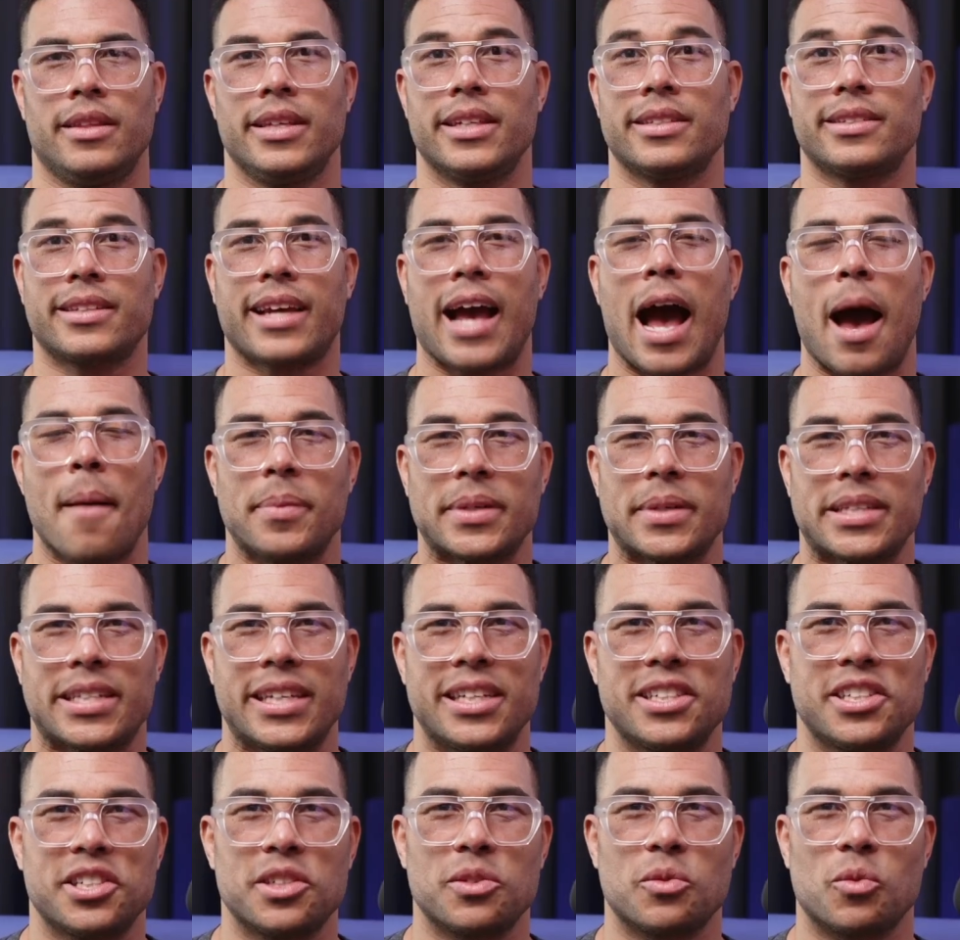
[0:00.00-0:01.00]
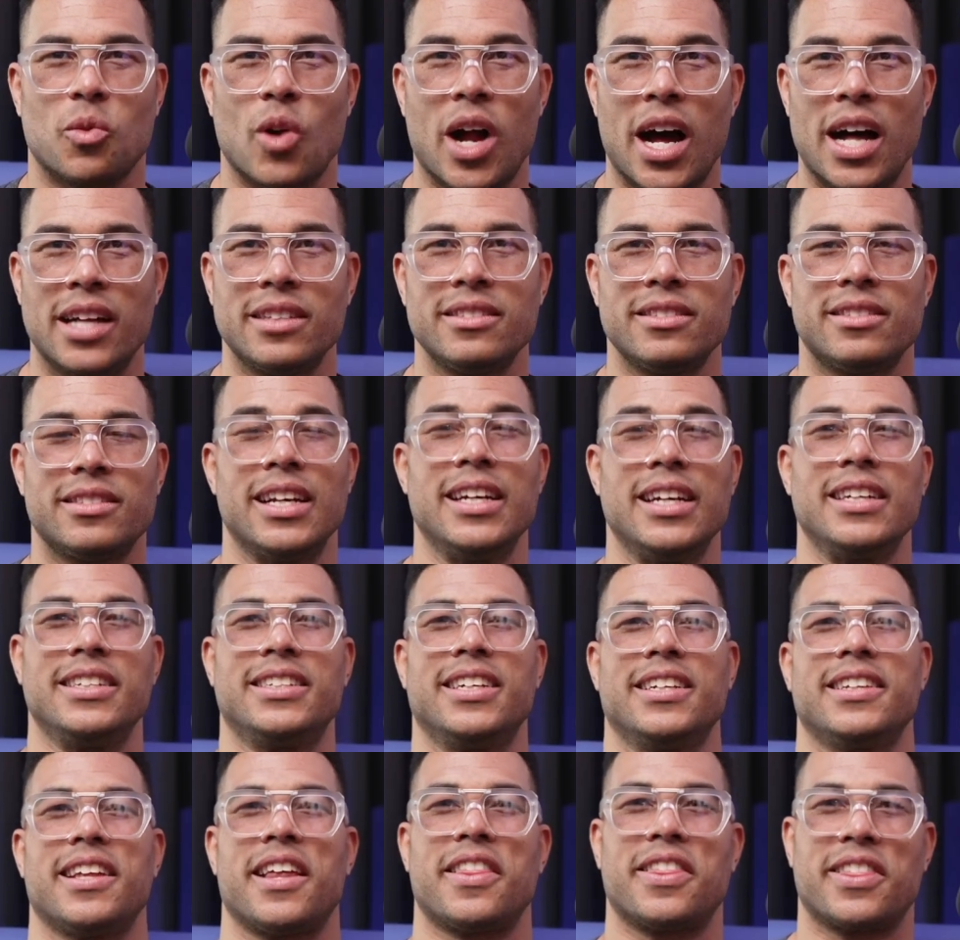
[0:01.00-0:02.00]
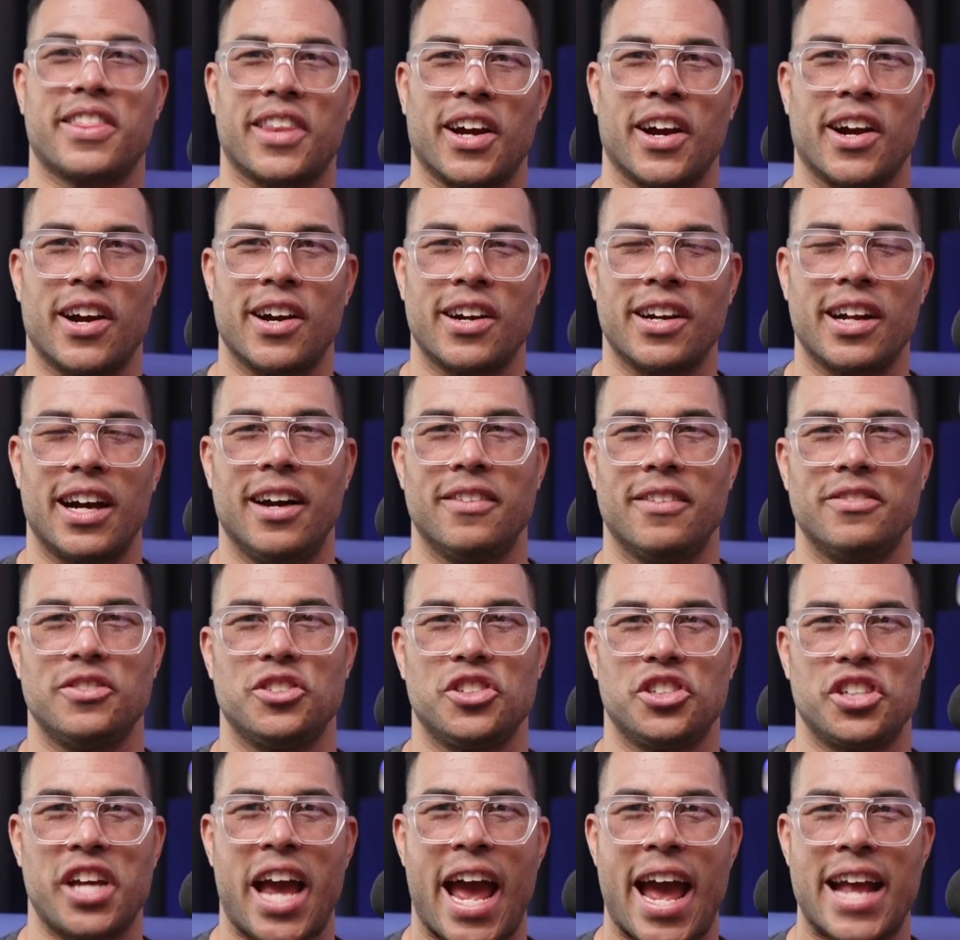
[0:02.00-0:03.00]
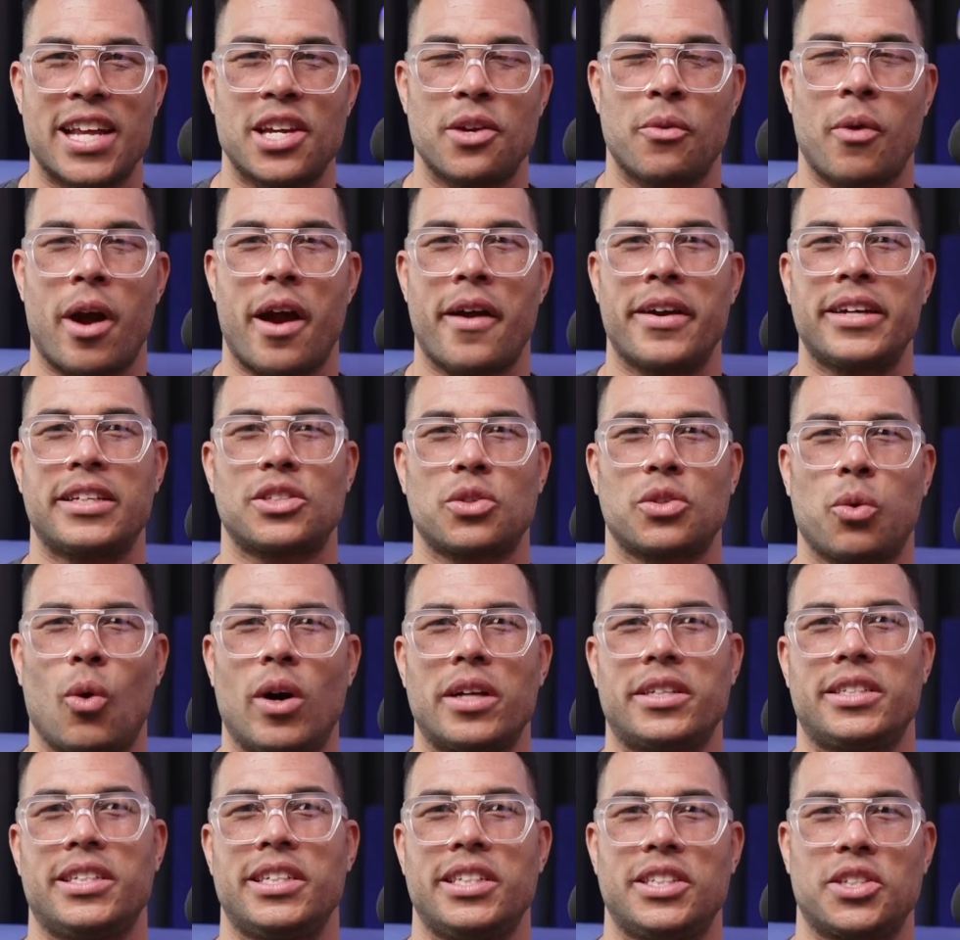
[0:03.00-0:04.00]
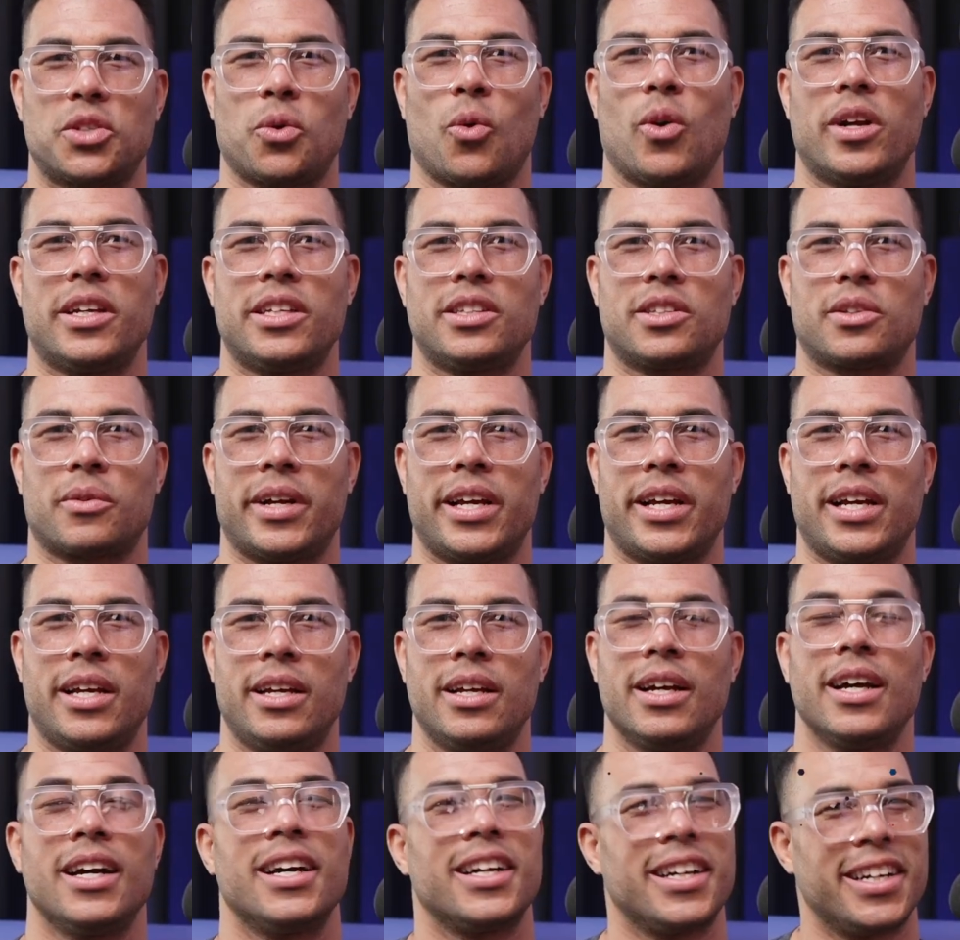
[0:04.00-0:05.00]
This competition runs to the 3rd of January 2023.